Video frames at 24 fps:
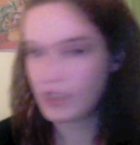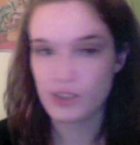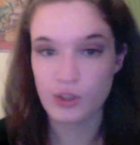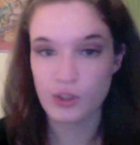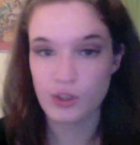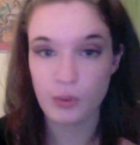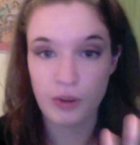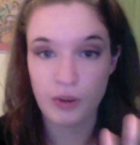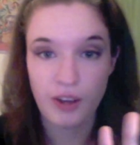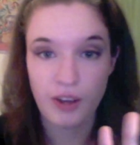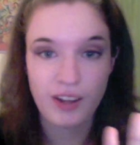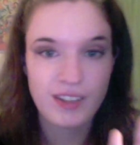
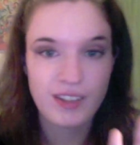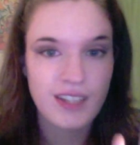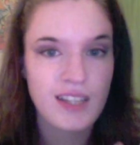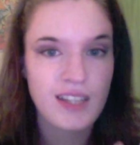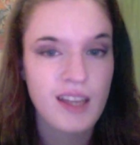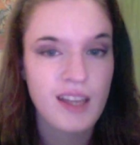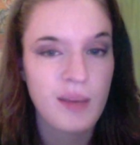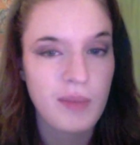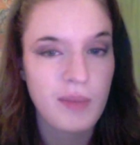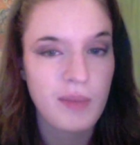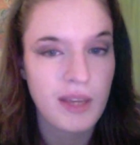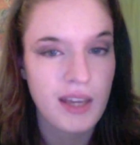So we're not done
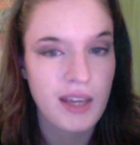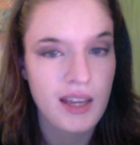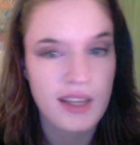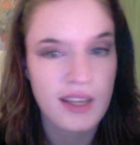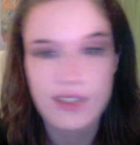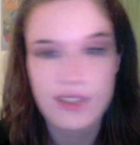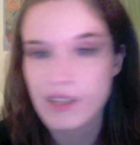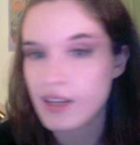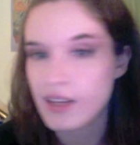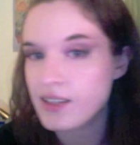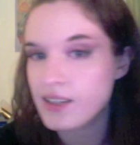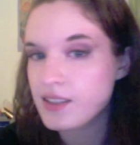yet
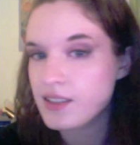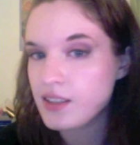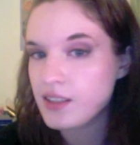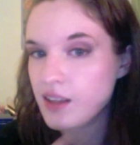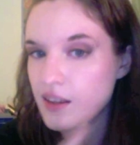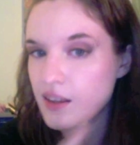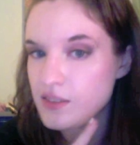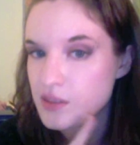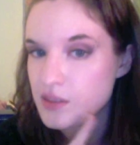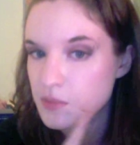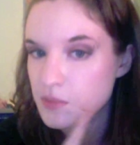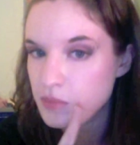because I still
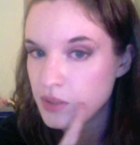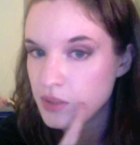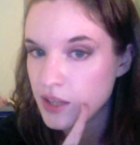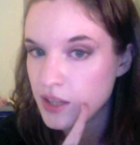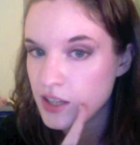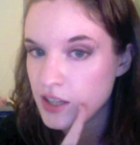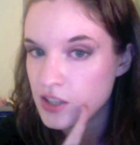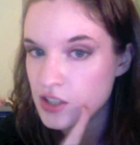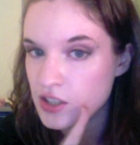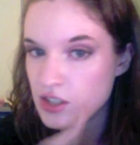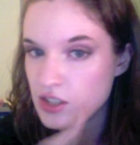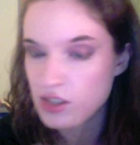have some
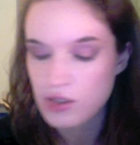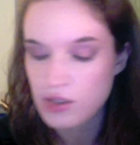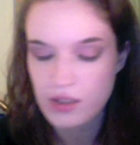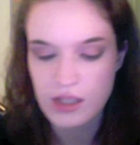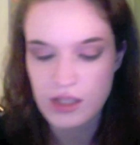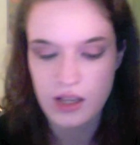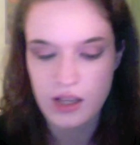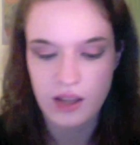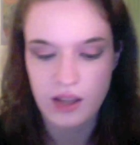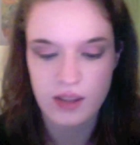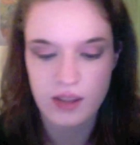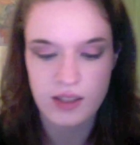blush, as you
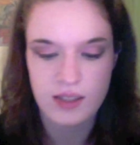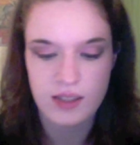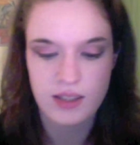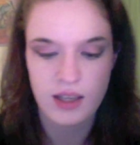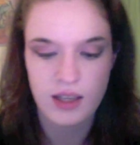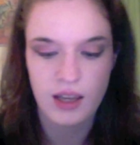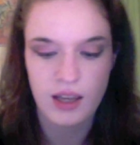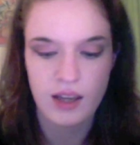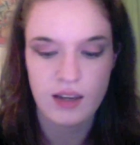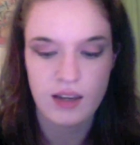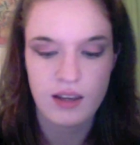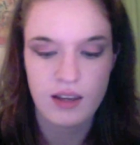see on this
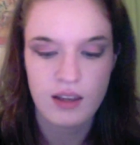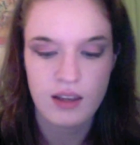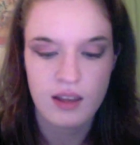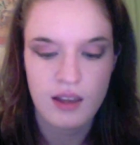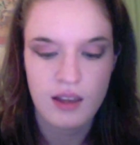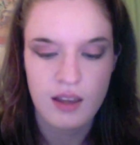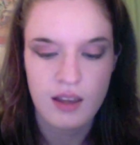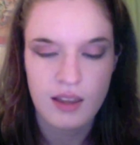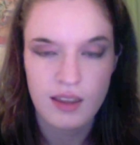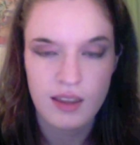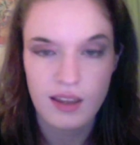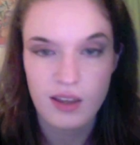side,
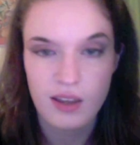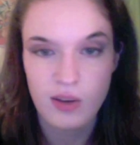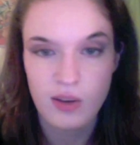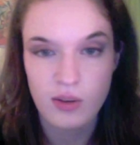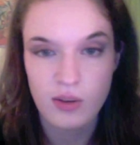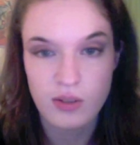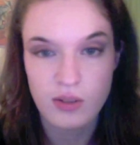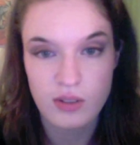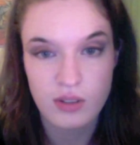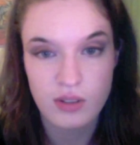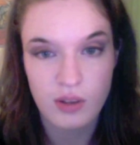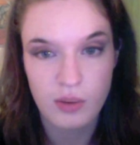that
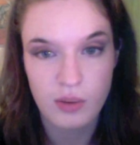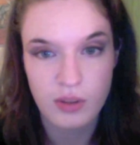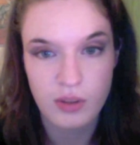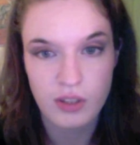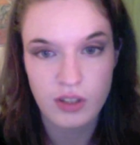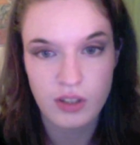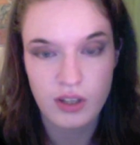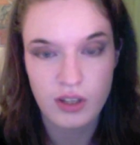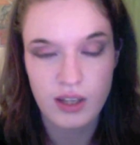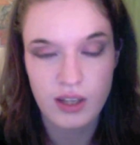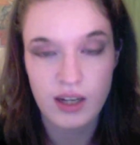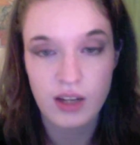goes along with the
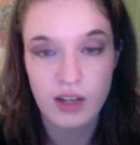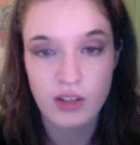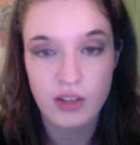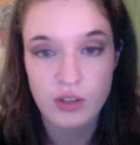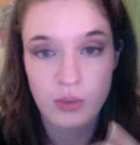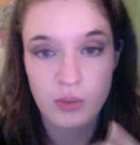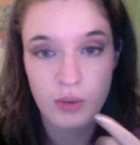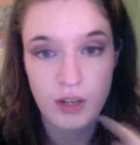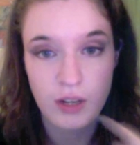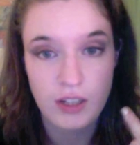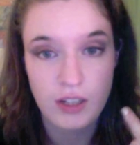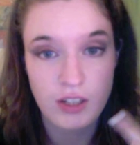look, and I
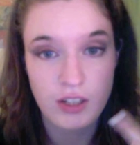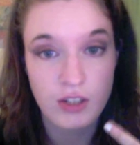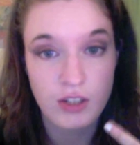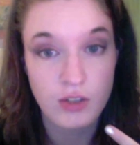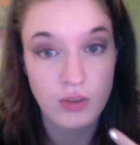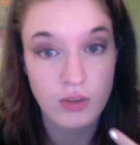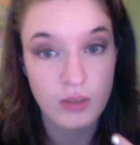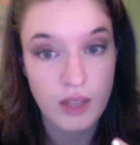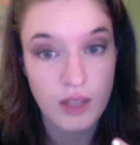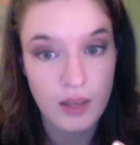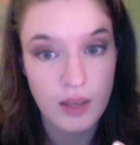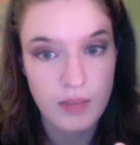also wanted to
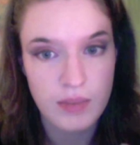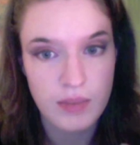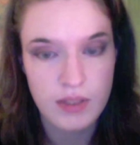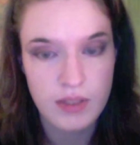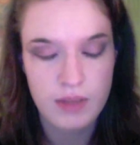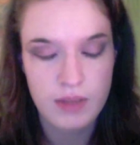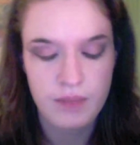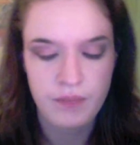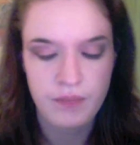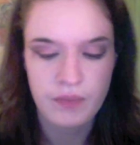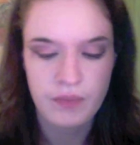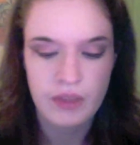do
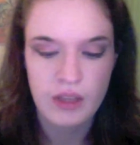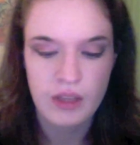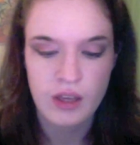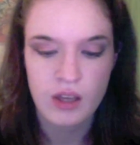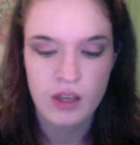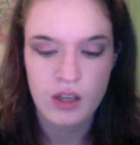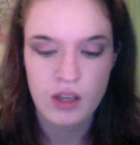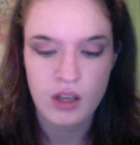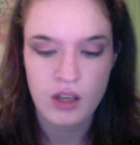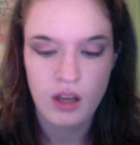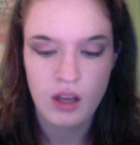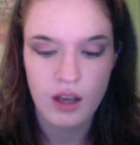lips.
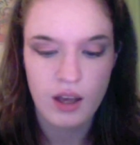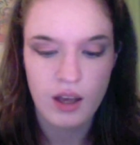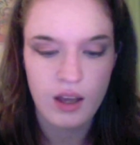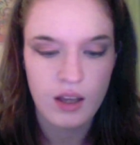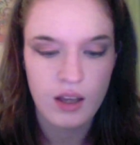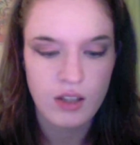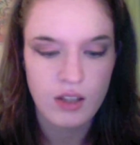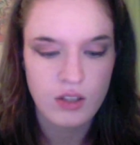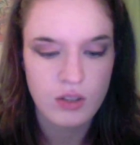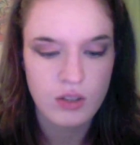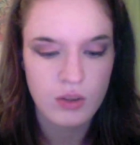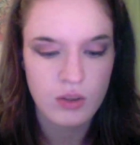
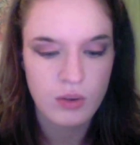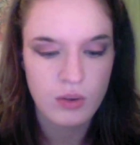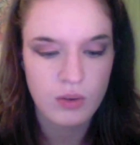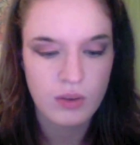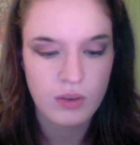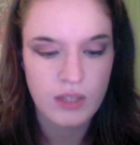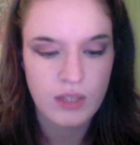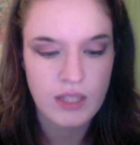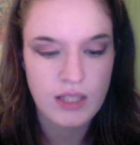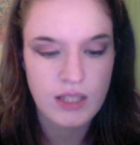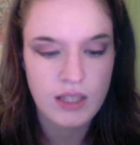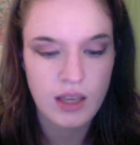Uh, so
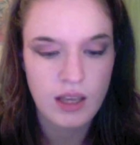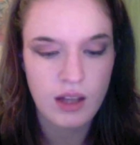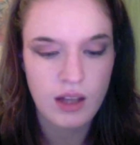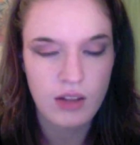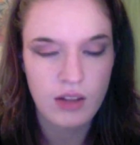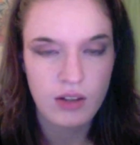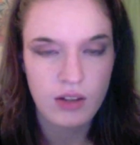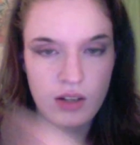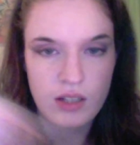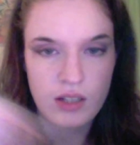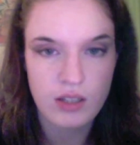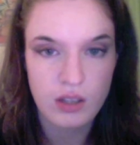this
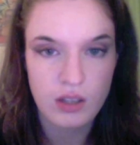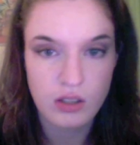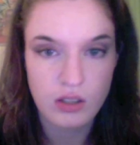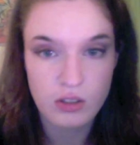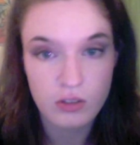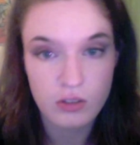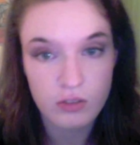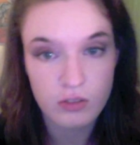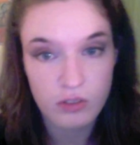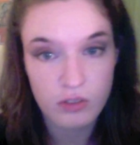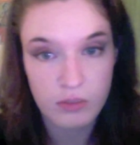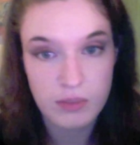color is
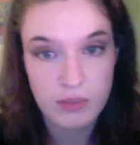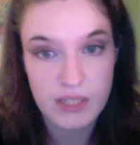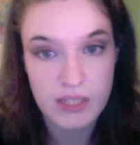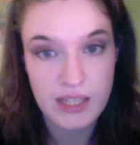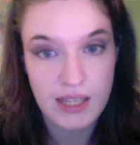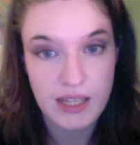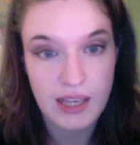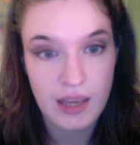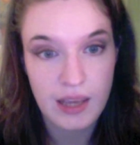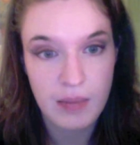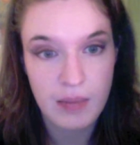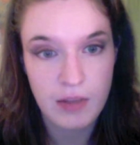also from
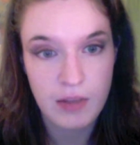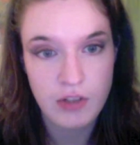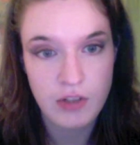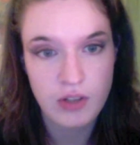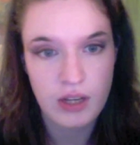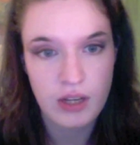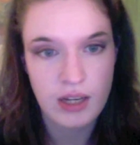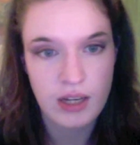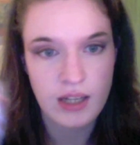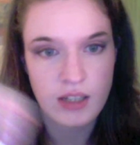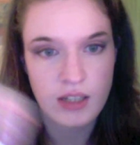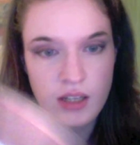
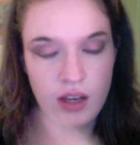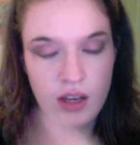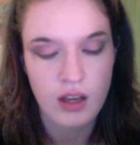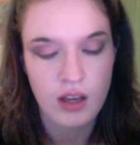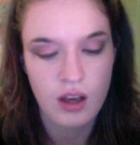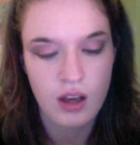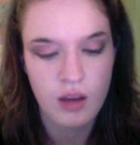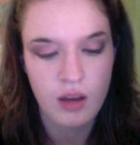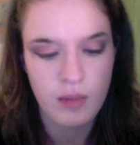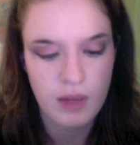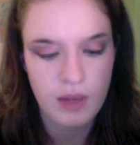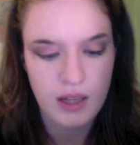
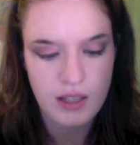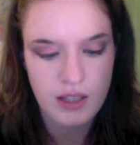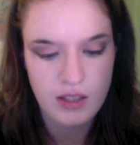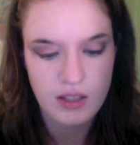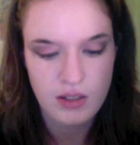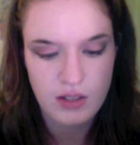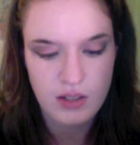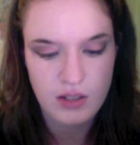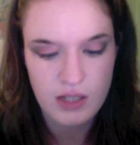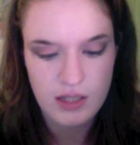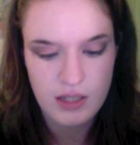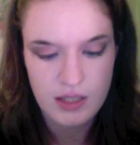tkbtrading.com, but as
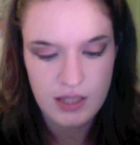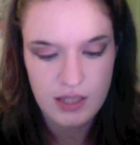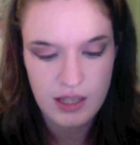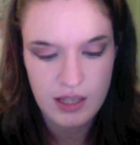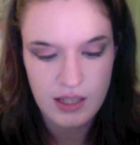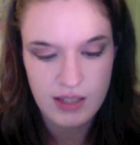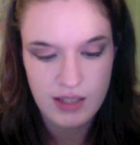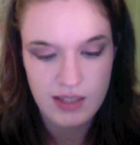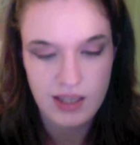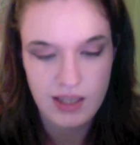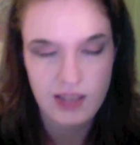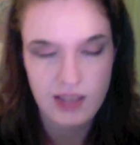you can see,
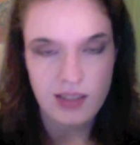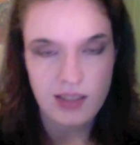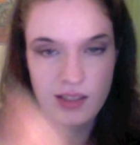it says